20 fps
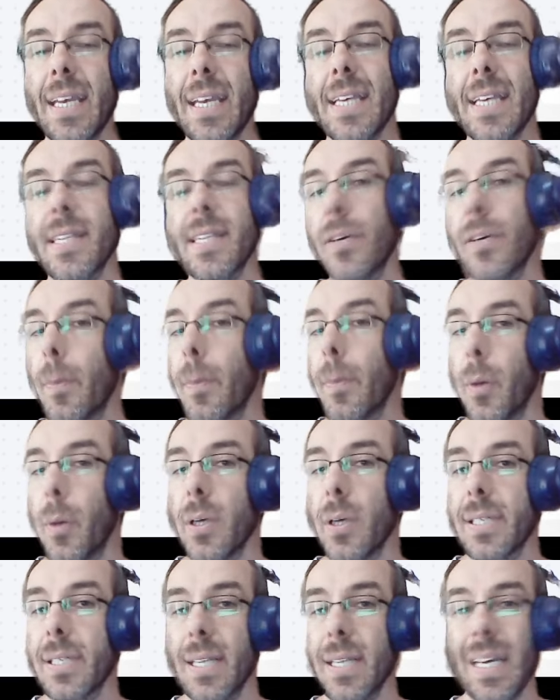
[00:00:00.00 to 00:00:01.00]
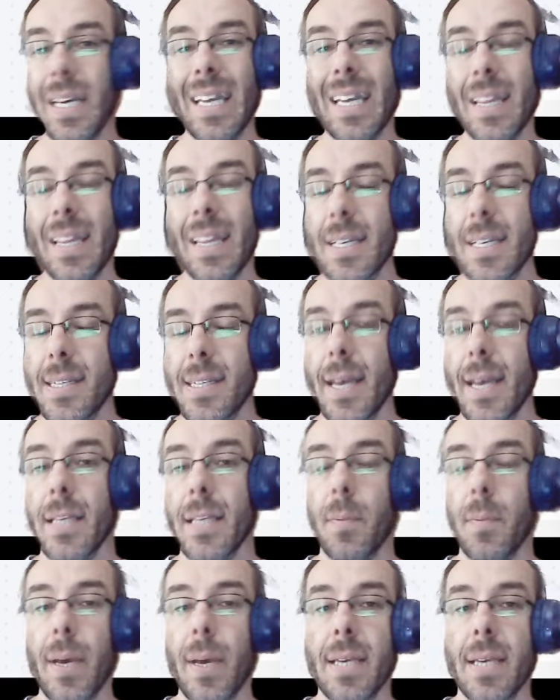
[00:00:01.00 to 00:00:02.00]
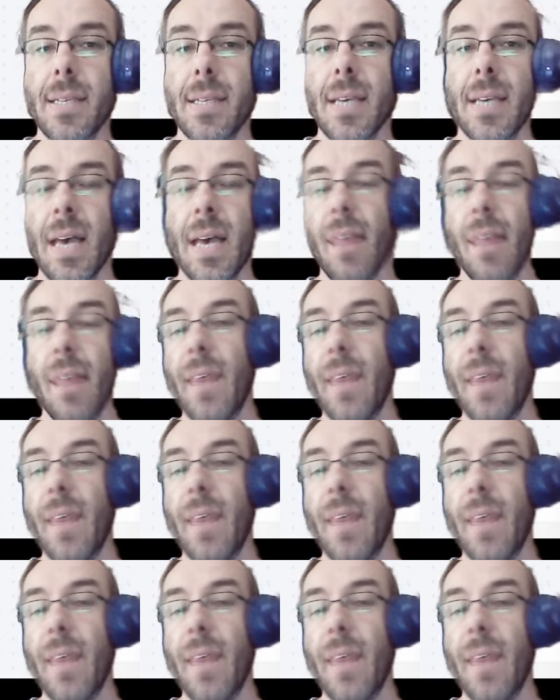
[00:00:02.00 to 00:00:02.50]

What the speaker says: is there a person in this database